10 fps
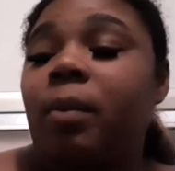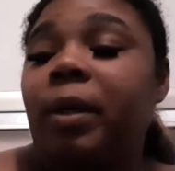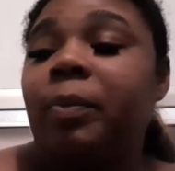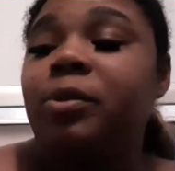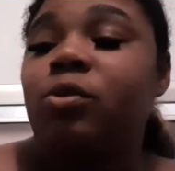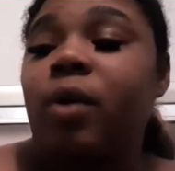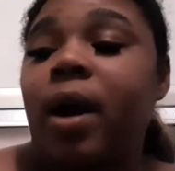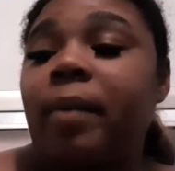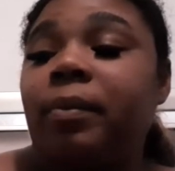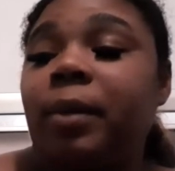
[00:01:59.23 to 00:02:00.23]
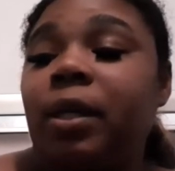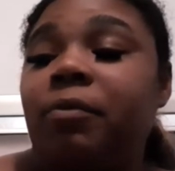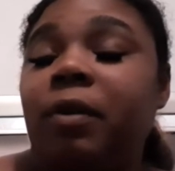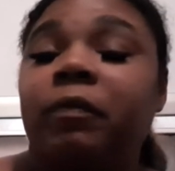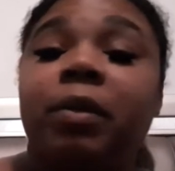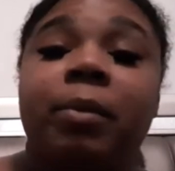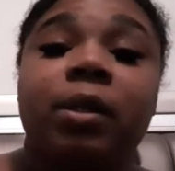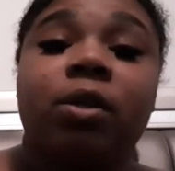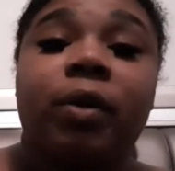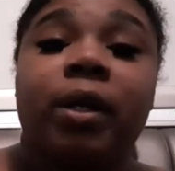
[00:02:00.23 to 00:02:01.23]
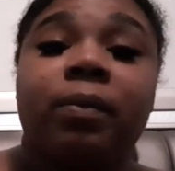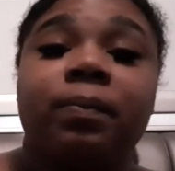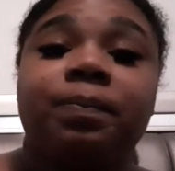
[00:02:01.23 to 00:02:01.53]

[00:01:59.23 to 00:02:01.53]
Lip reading: prescribed me 50 milligram.